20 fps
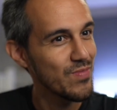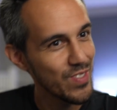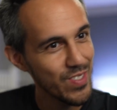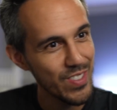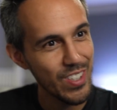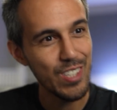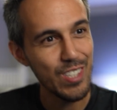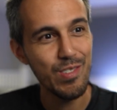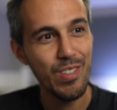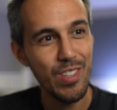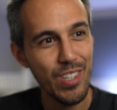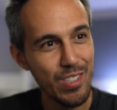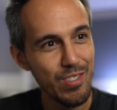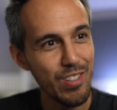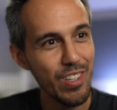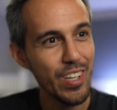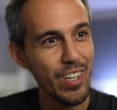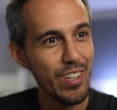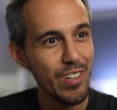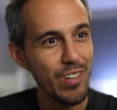This one looks
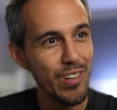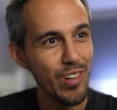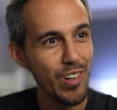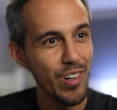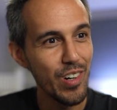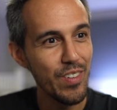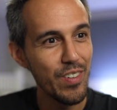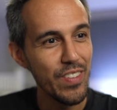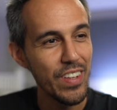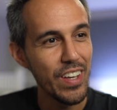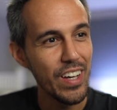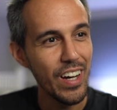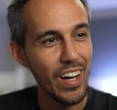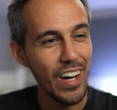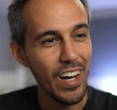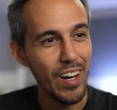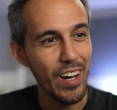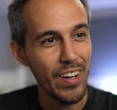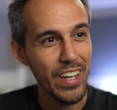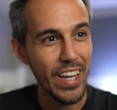really cool.
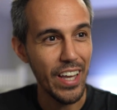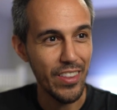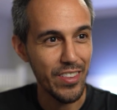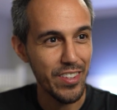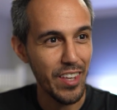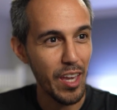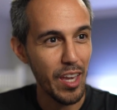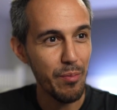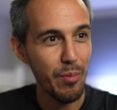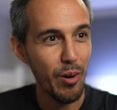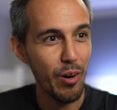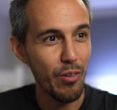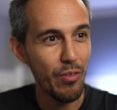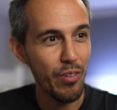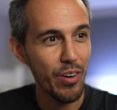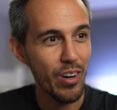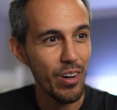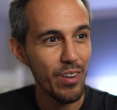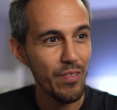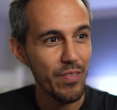Again, game
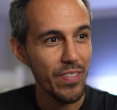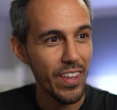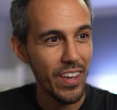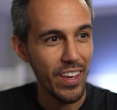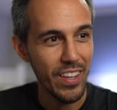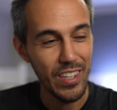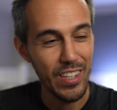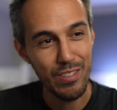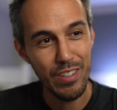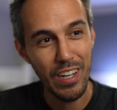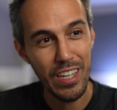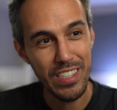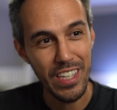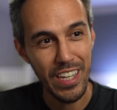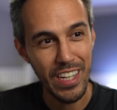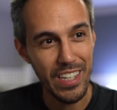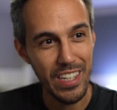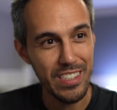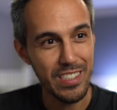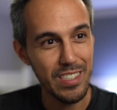over. This one has like
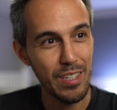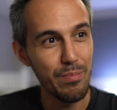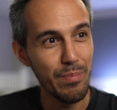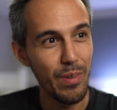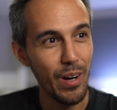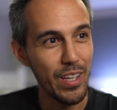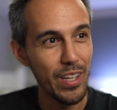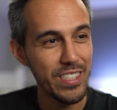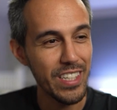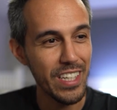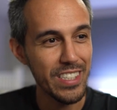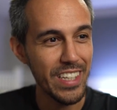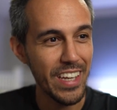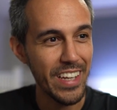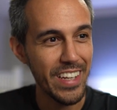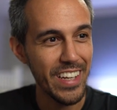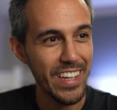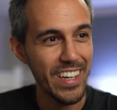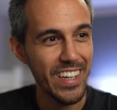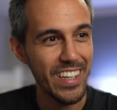a symbol. It says like
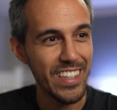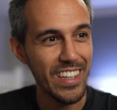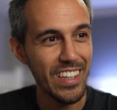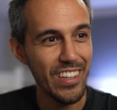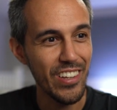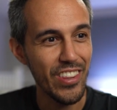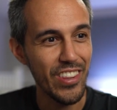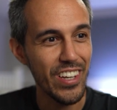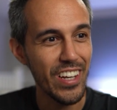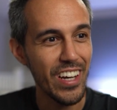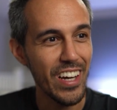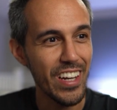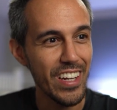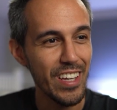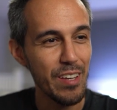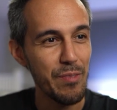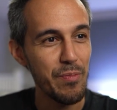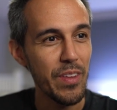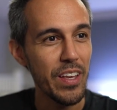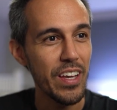the little thing on
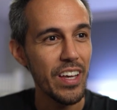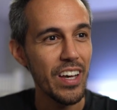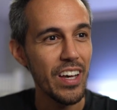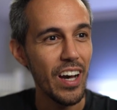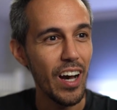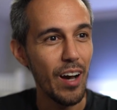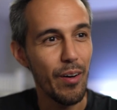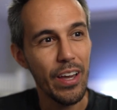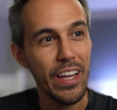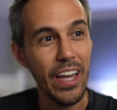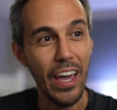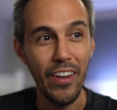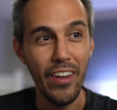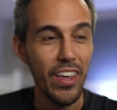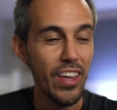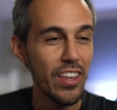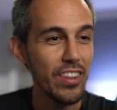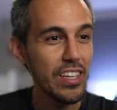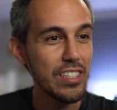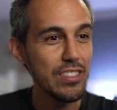it. Again,
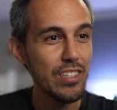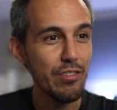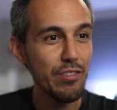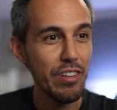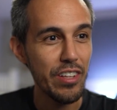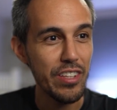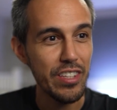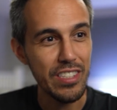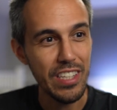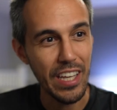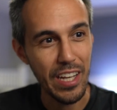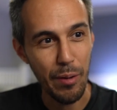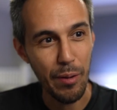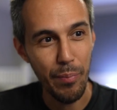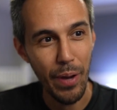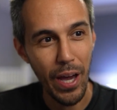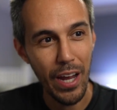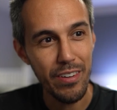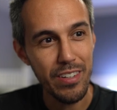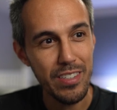these look really, this is like a
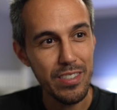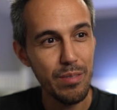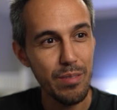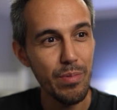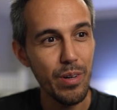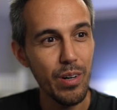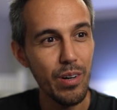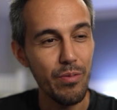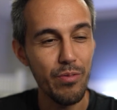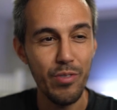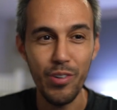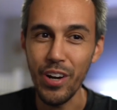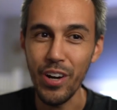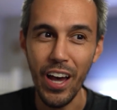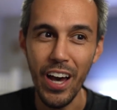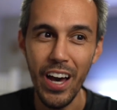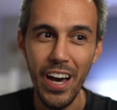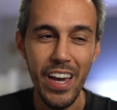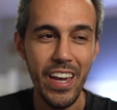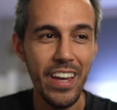battery symbol for an
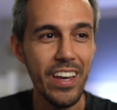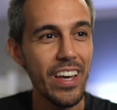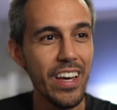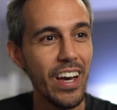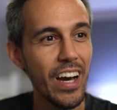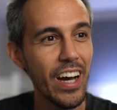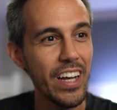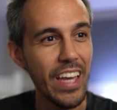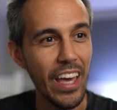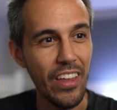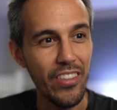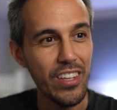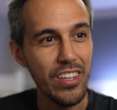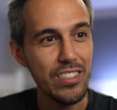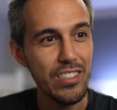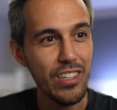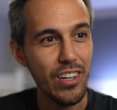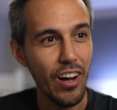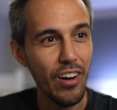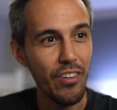eye. Again, these
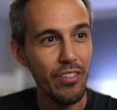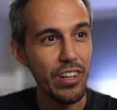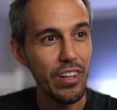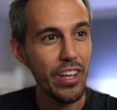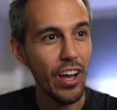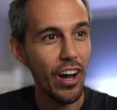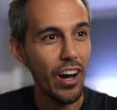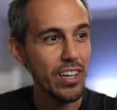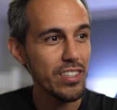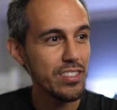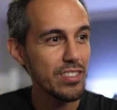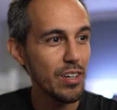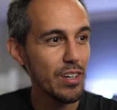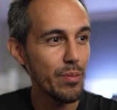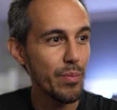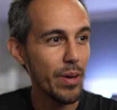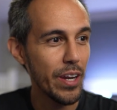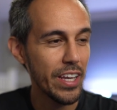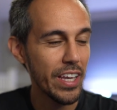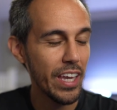look really awesome,
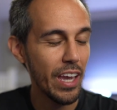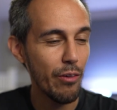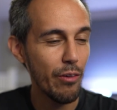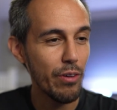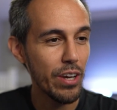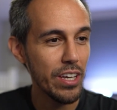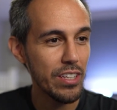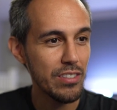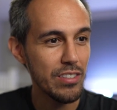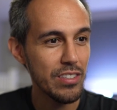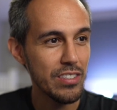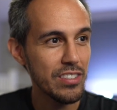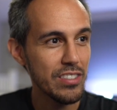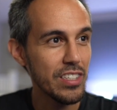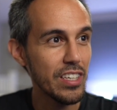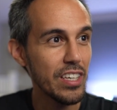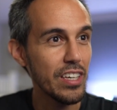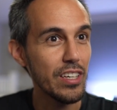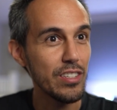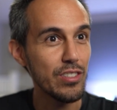and I can't wait to
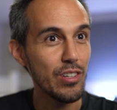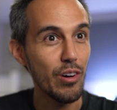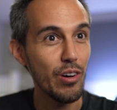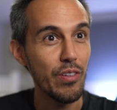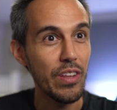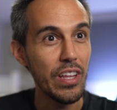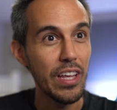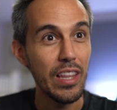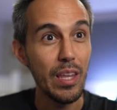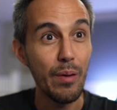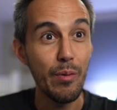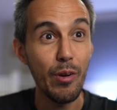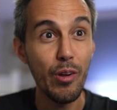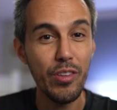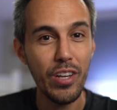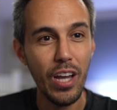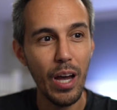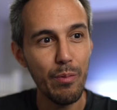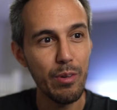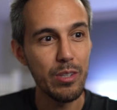see. So let me
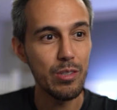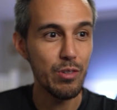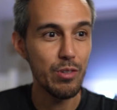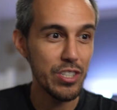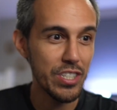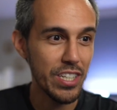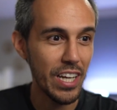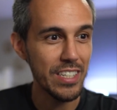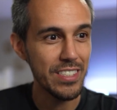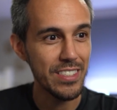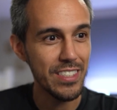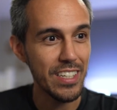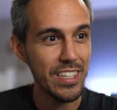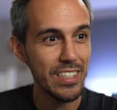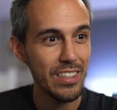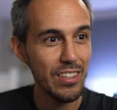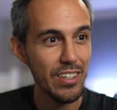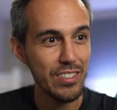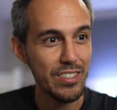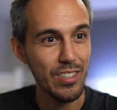comments which you guys think
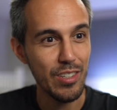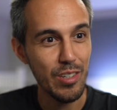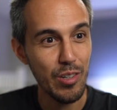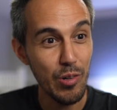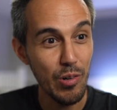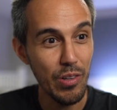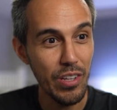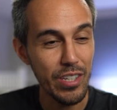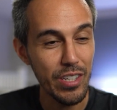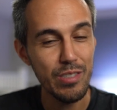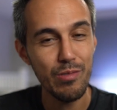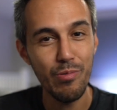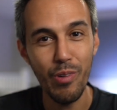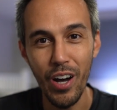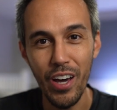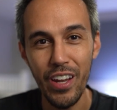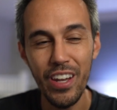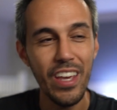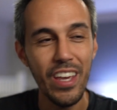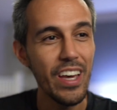looks the coolest
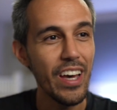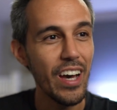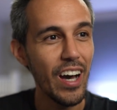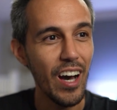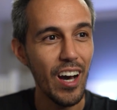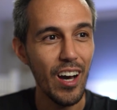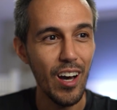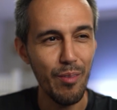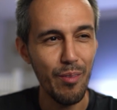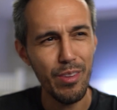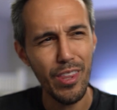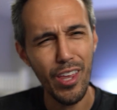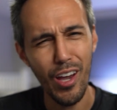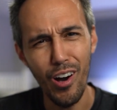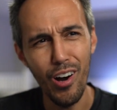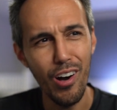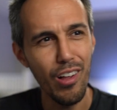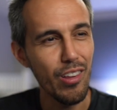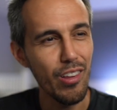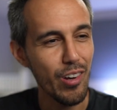one. I mean, they
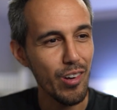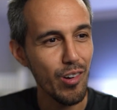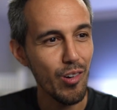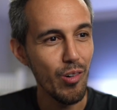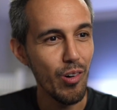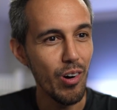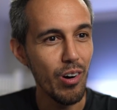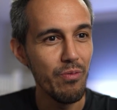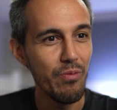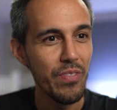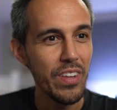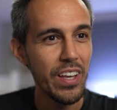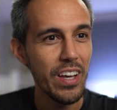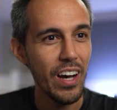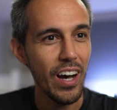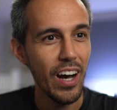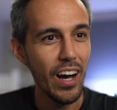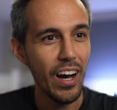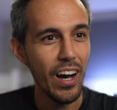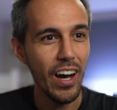all look cool.
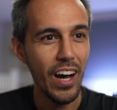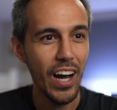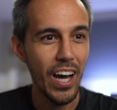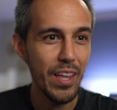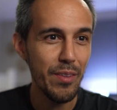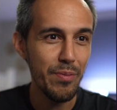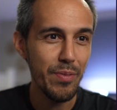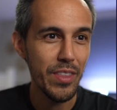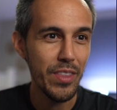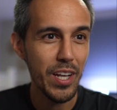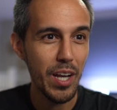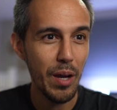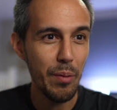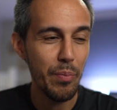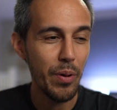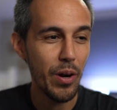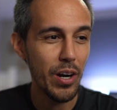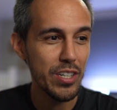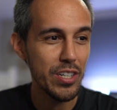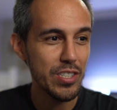I think I'm
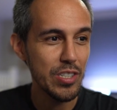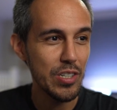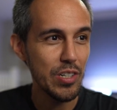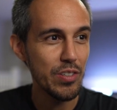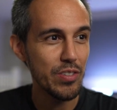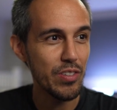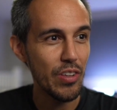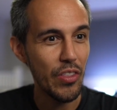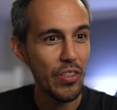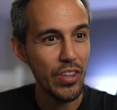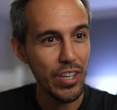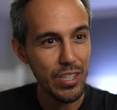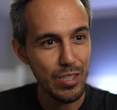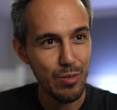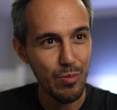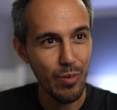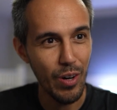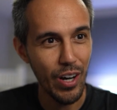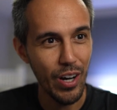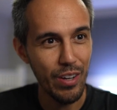partial to this
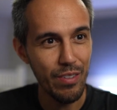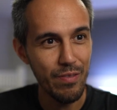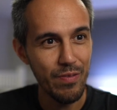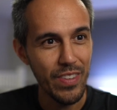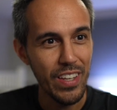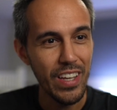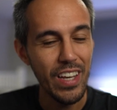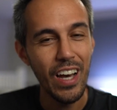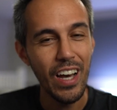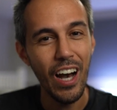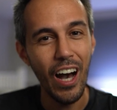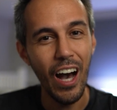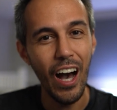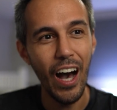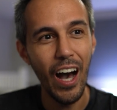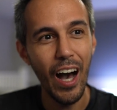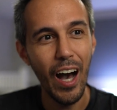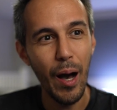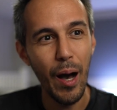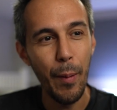one.
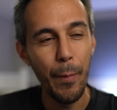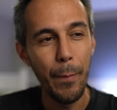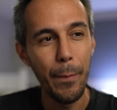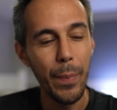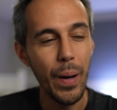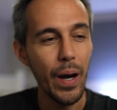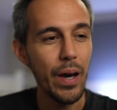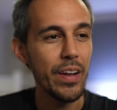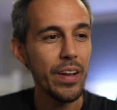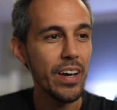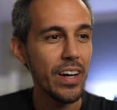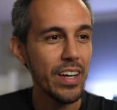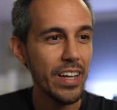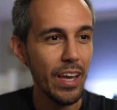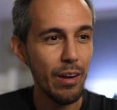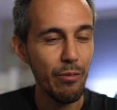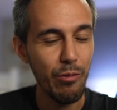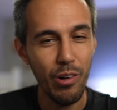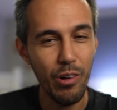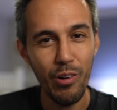But
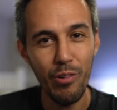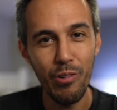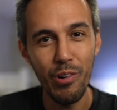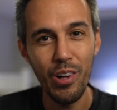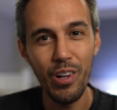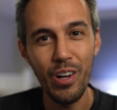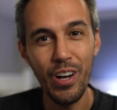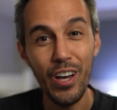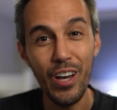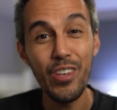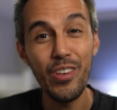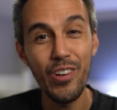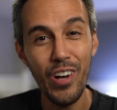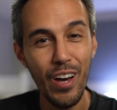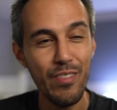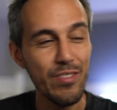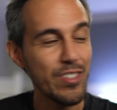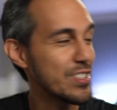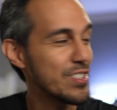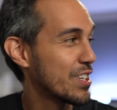again, you'll
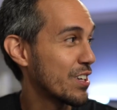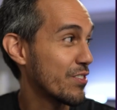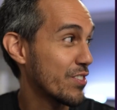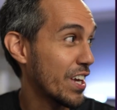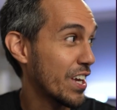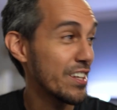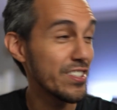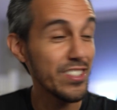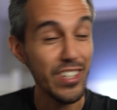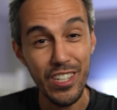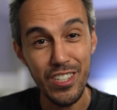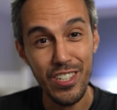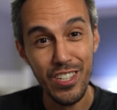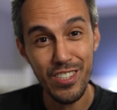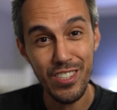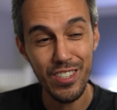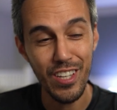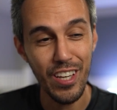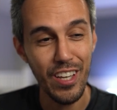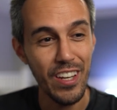have to see. If you guys are
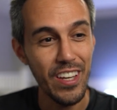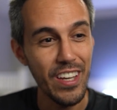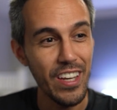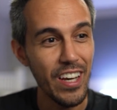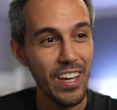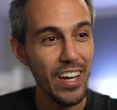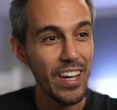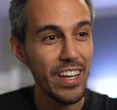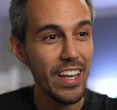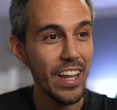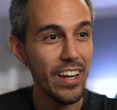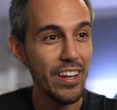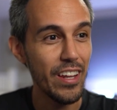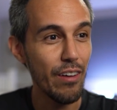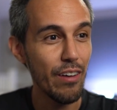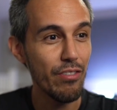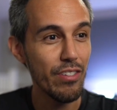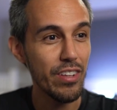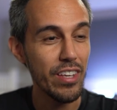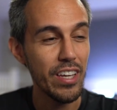interested, again,
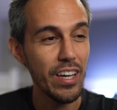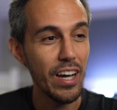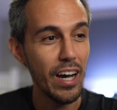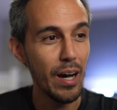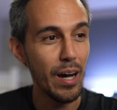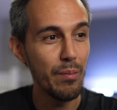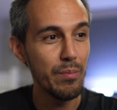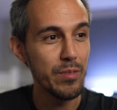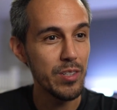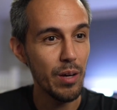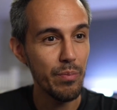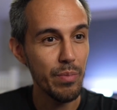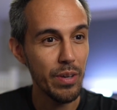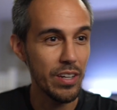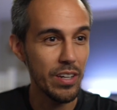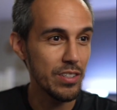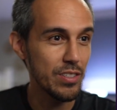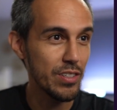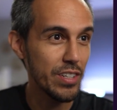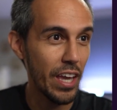definitely jump in.
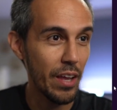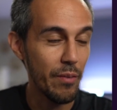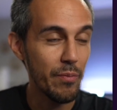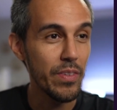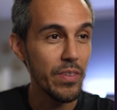So again,